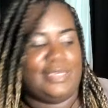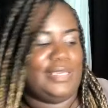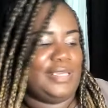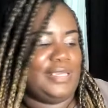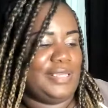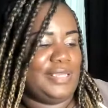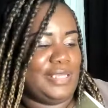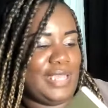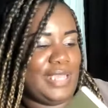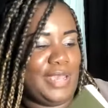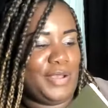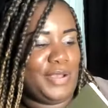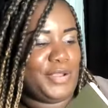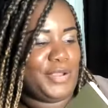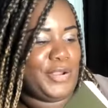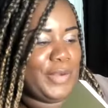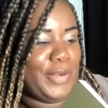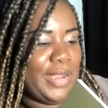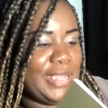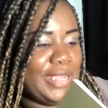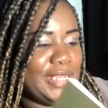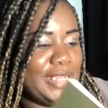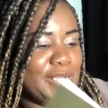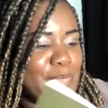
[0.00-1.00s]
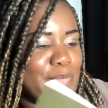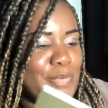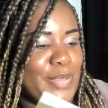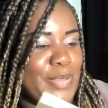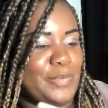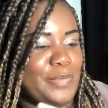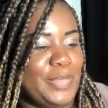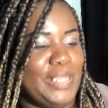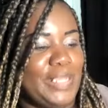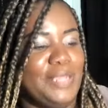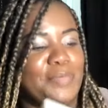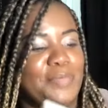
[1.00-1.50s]
Yeah, I'm cracking up
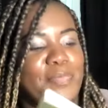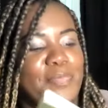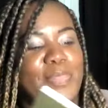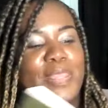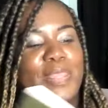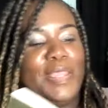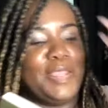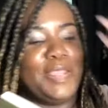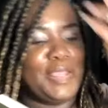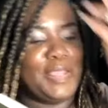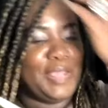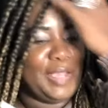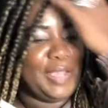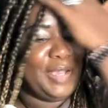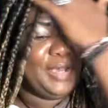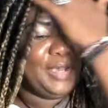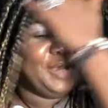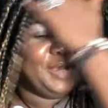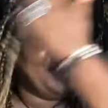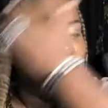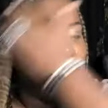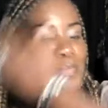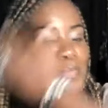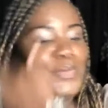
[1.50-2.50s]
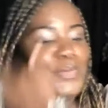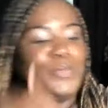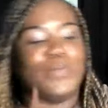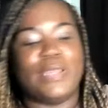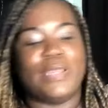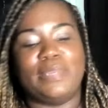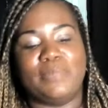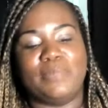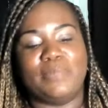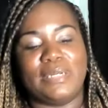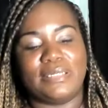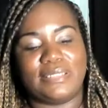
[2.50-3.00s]
at me.
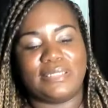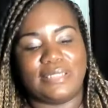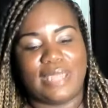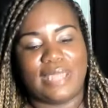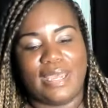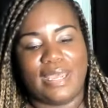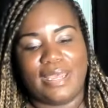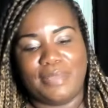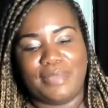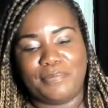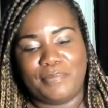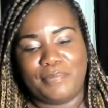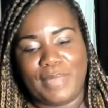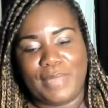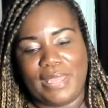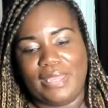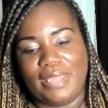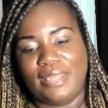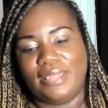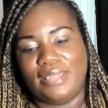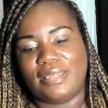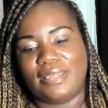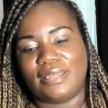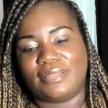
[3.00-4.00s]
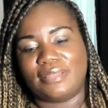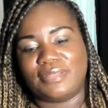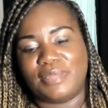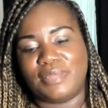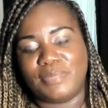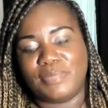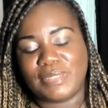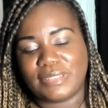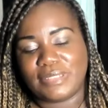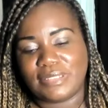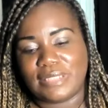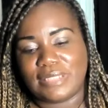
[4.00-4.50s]
We must not make the
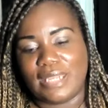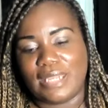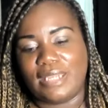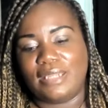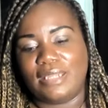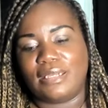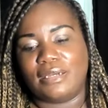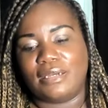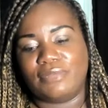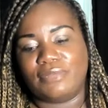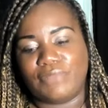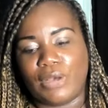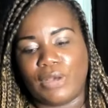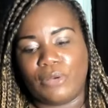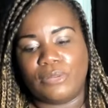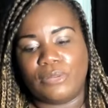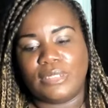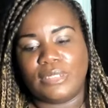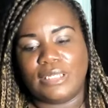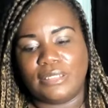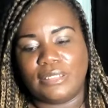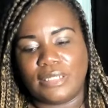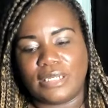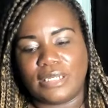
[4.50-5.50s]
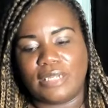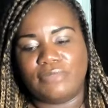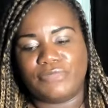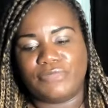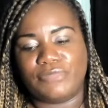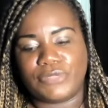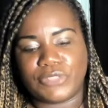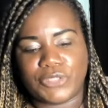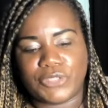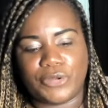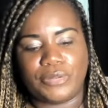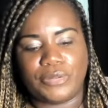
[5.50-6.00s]
mistake of only looking
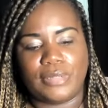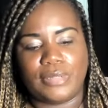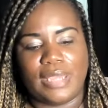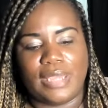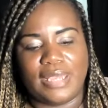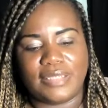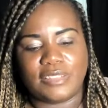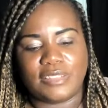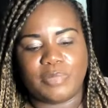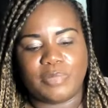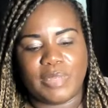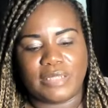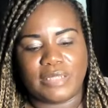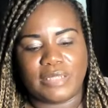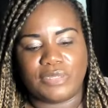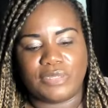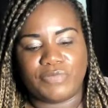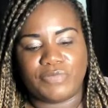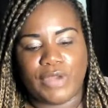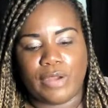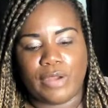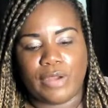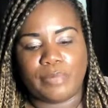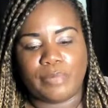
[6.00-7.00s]
for certain aspects of our